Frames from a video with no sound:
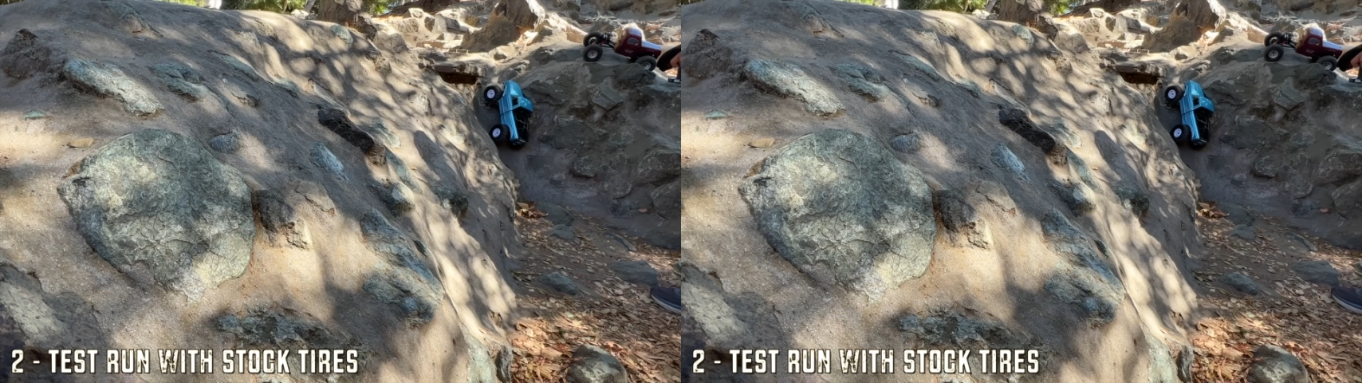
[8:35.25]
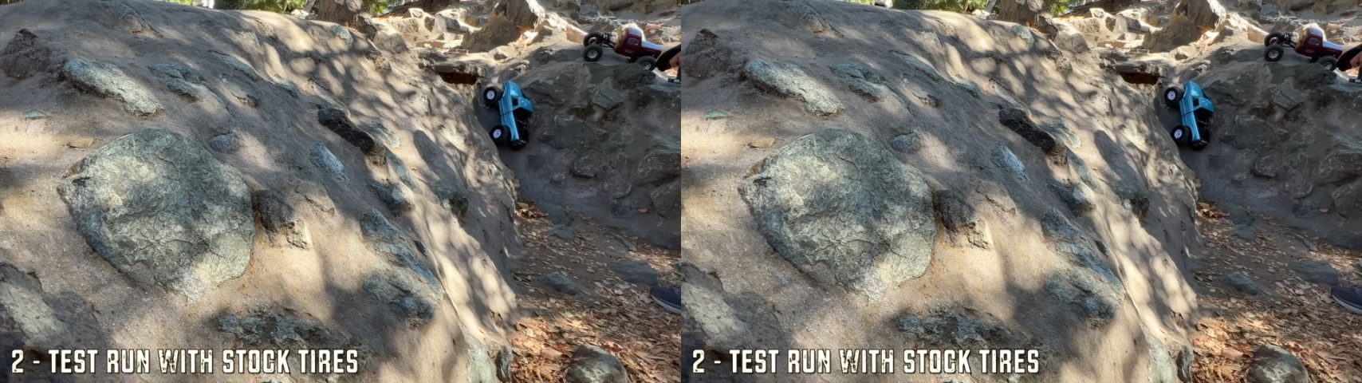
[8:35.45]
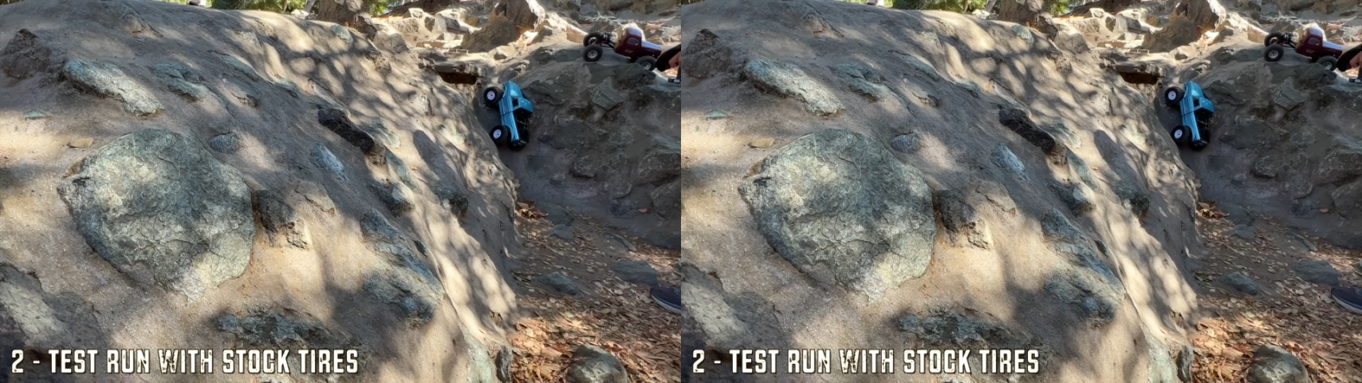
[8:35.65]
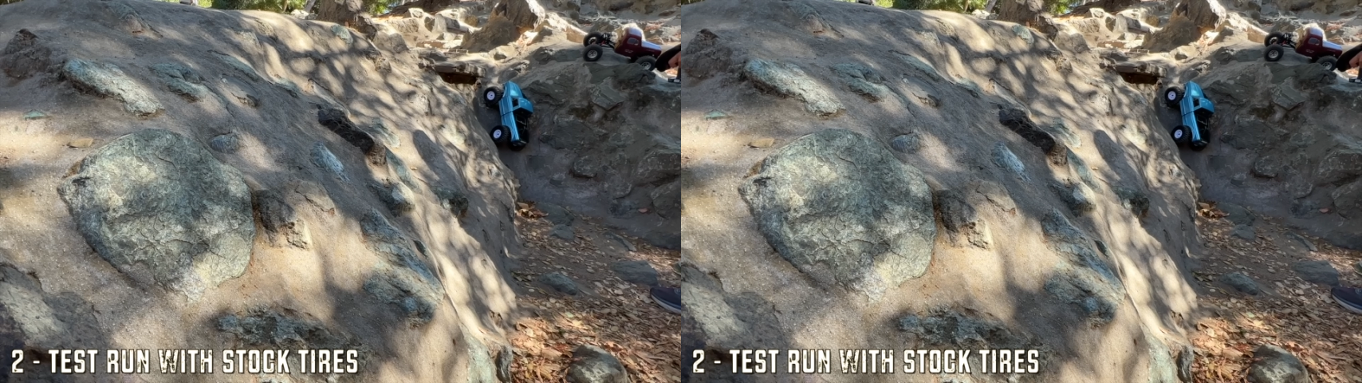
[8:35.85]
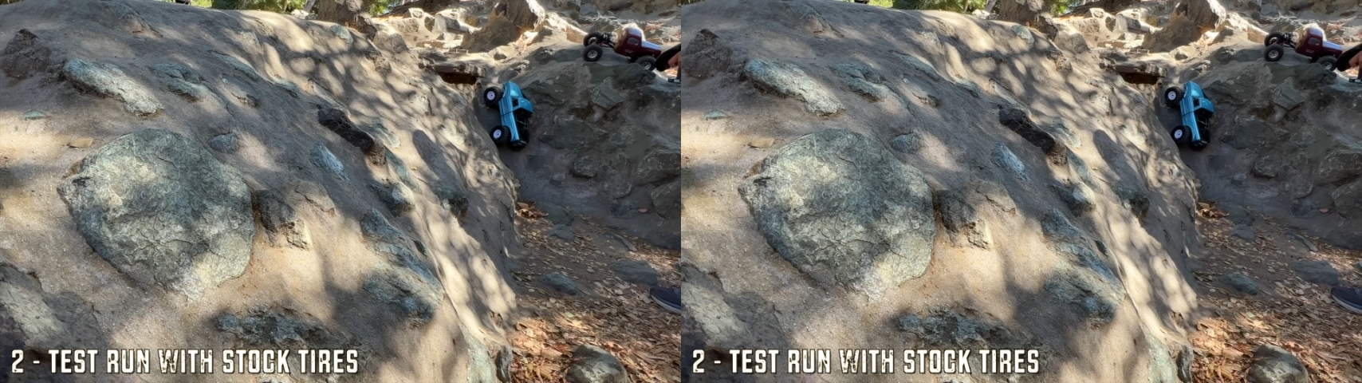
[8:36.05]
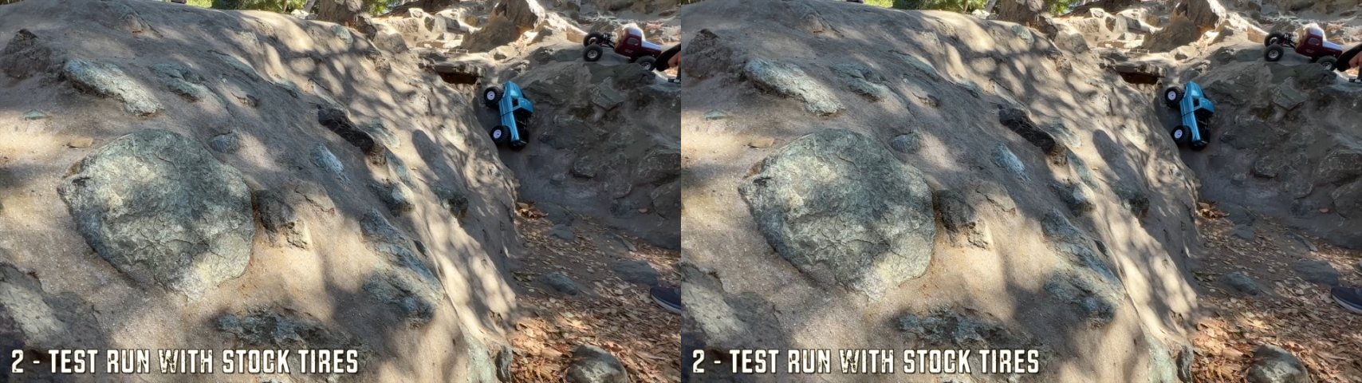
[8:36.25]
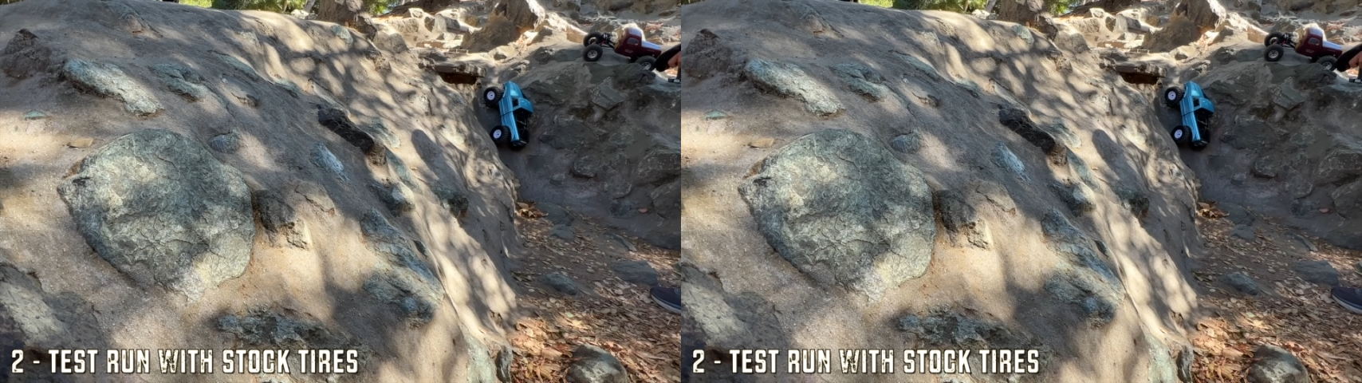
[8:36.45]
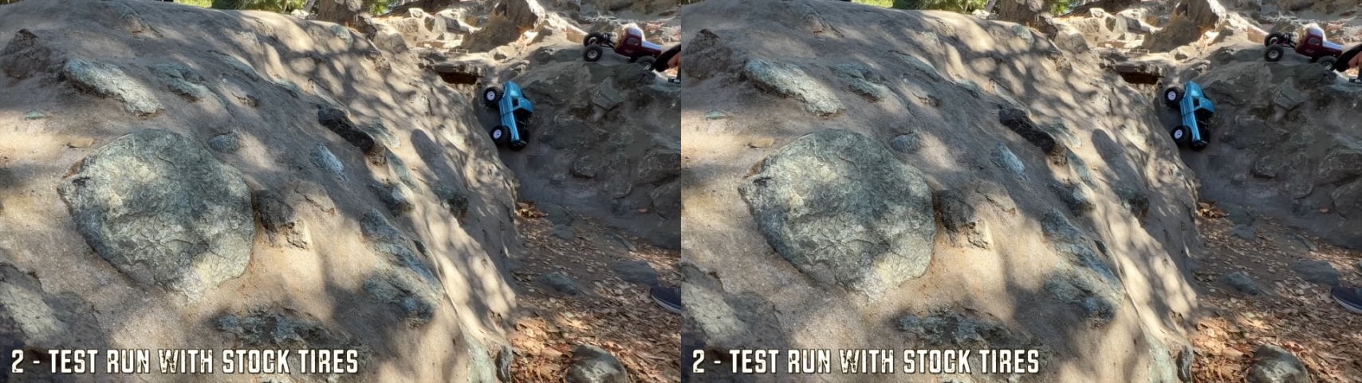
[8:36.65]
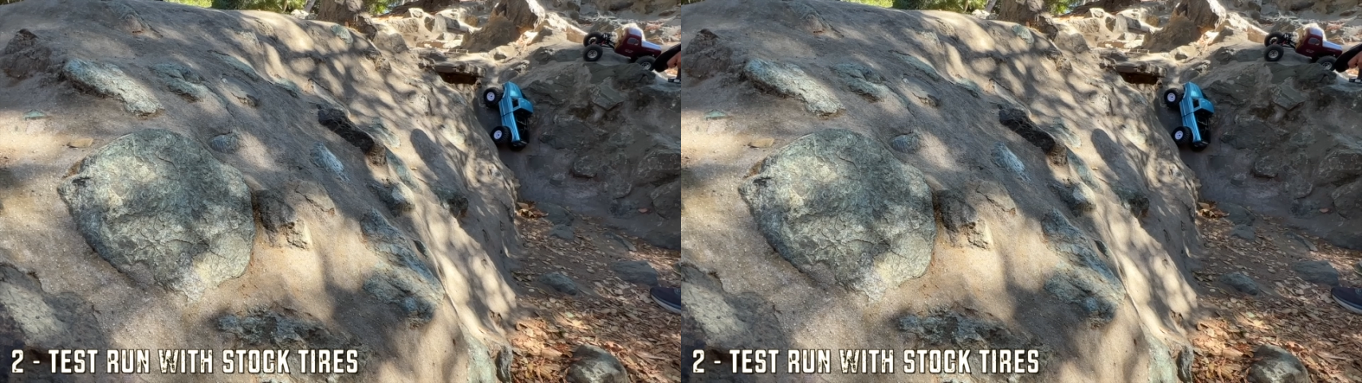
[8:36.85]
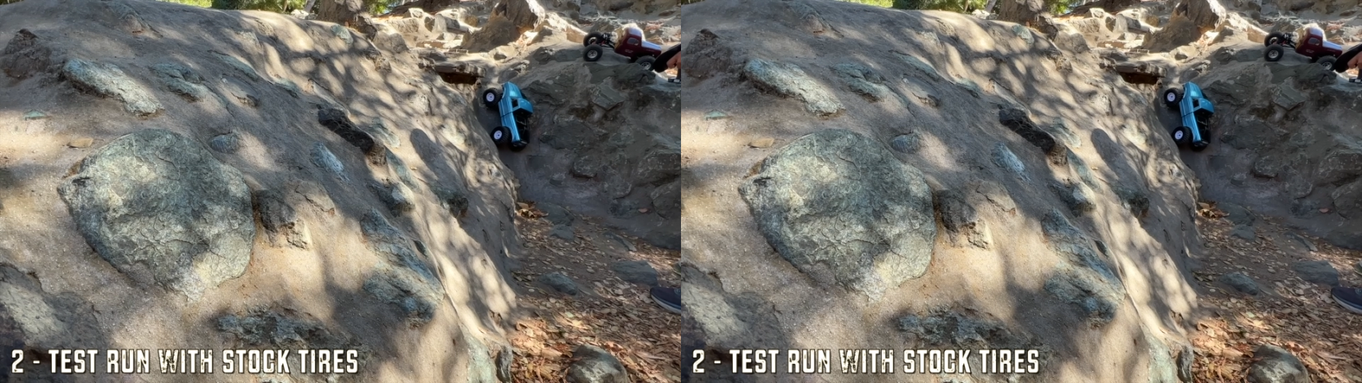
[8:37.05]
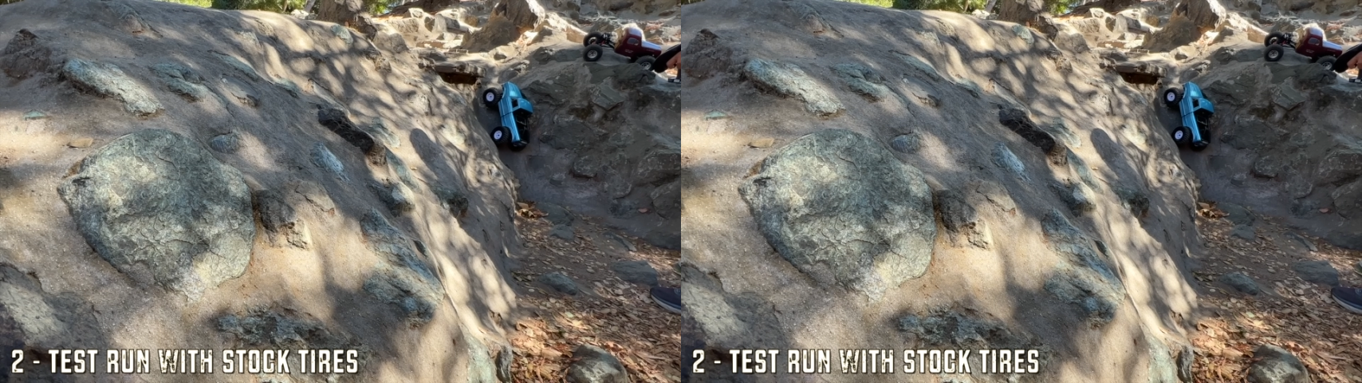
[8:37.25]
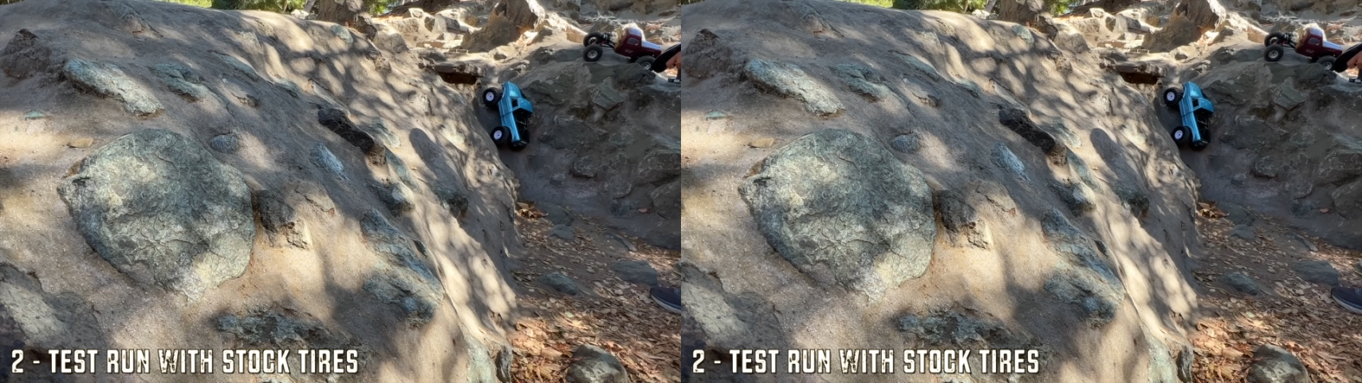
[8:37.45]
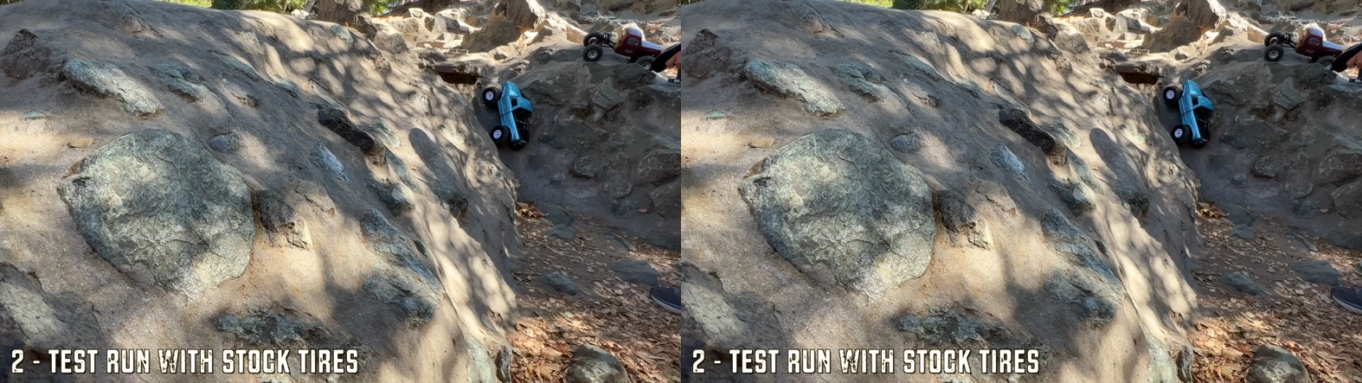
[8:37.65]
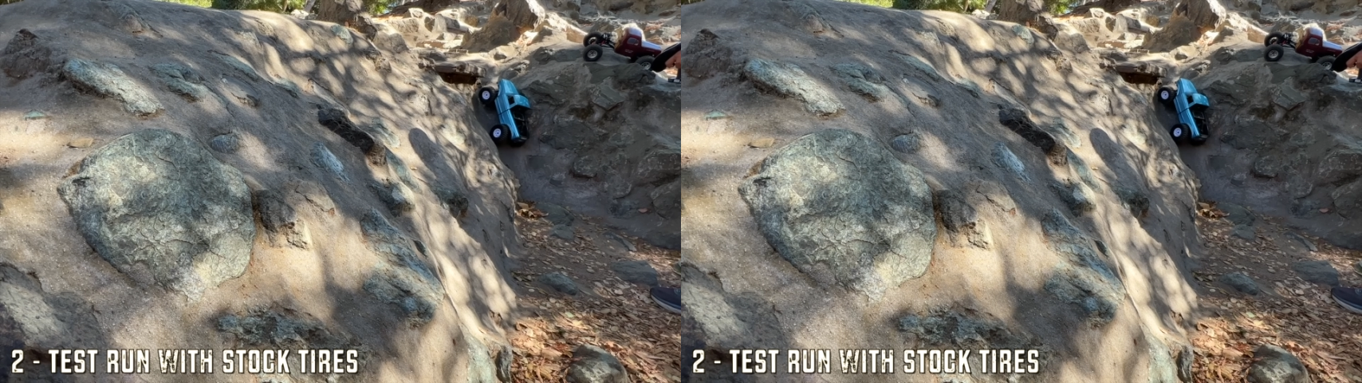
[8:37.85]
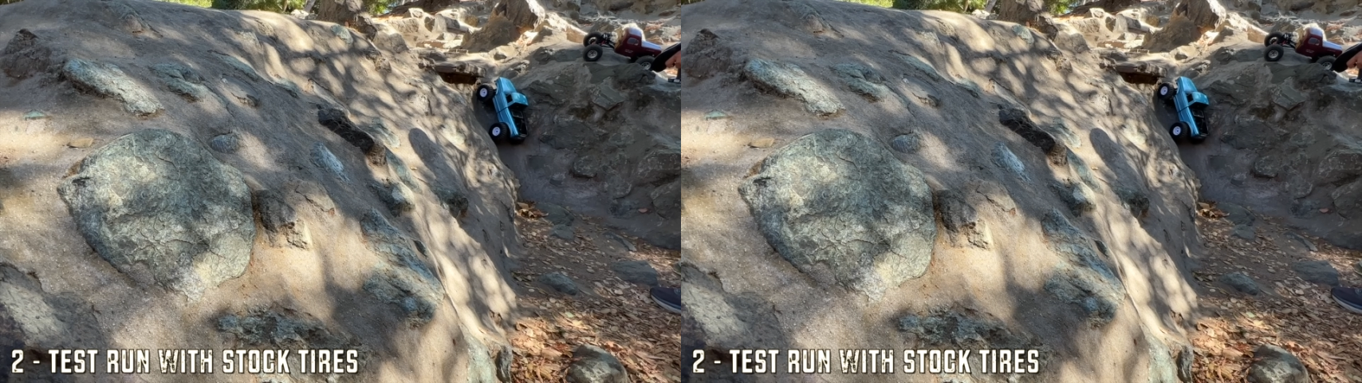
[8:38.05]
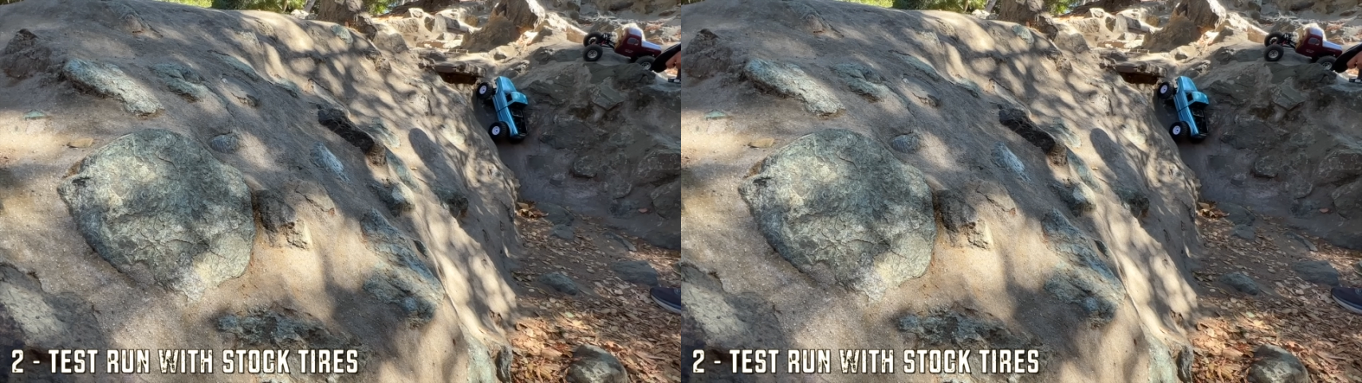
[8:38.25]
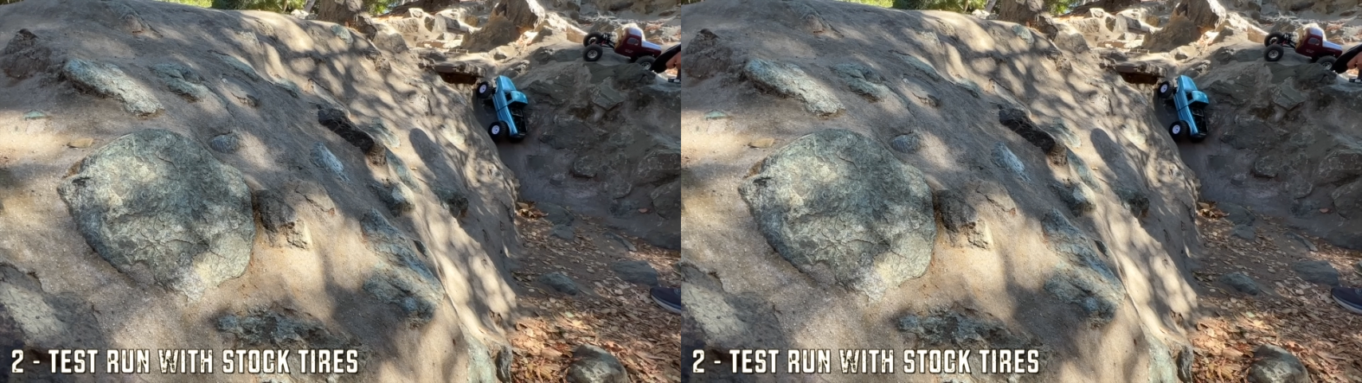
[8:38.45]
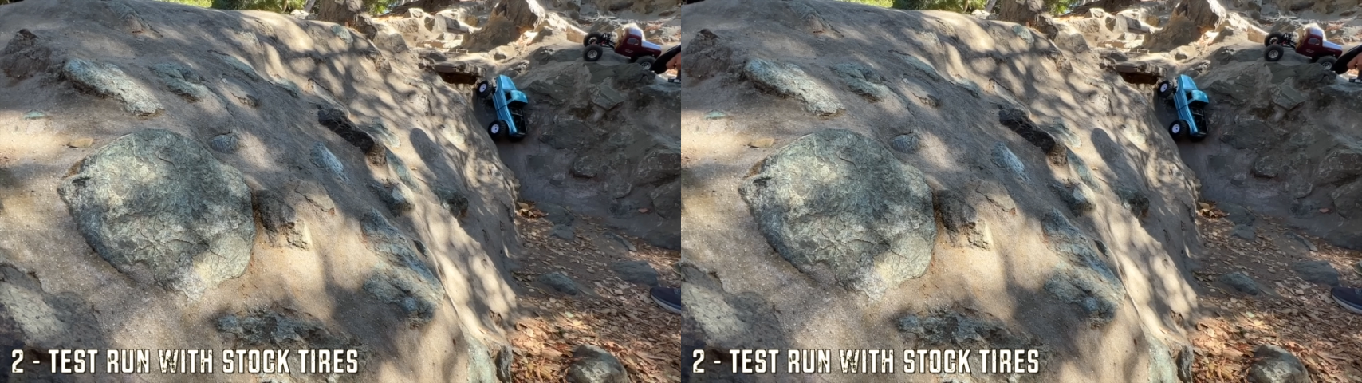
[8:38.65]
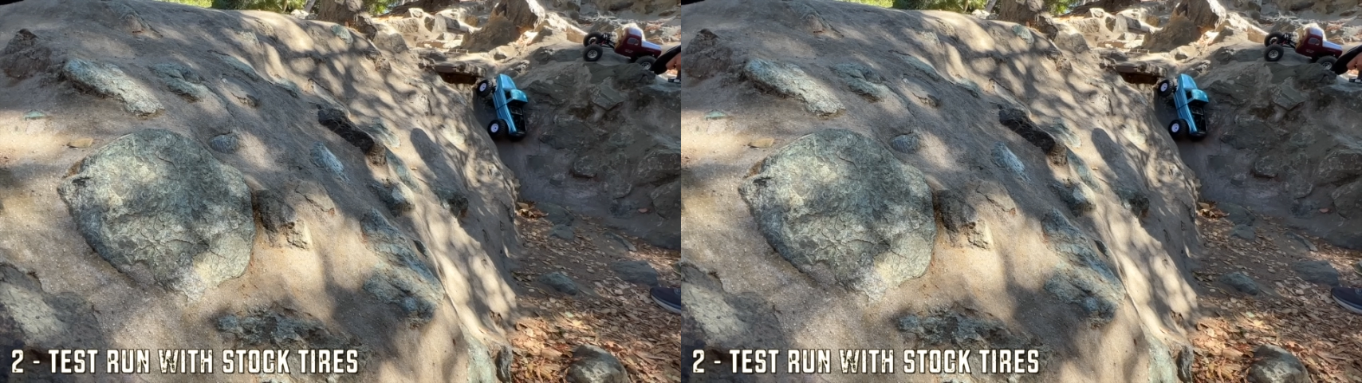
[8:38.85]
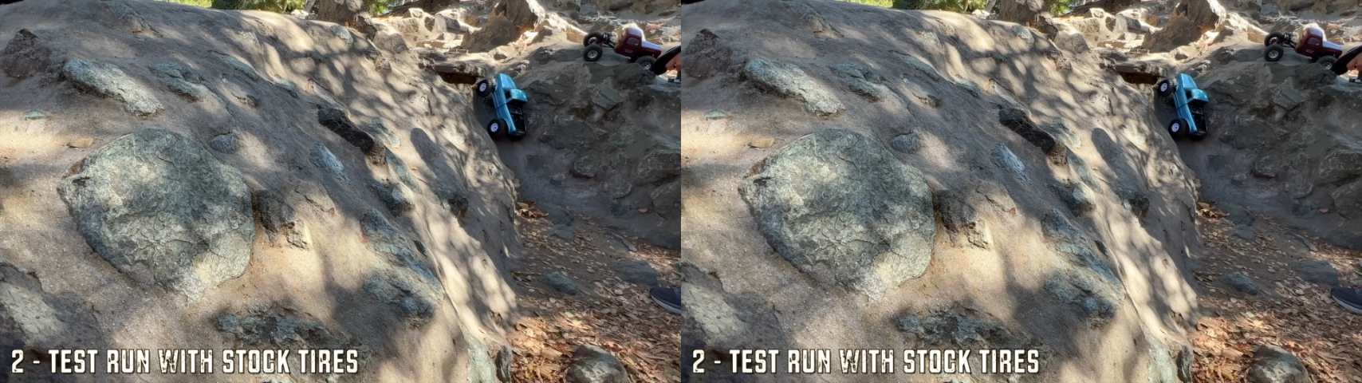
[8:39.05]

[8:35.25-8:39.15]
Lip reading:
[unreadable: no face in view]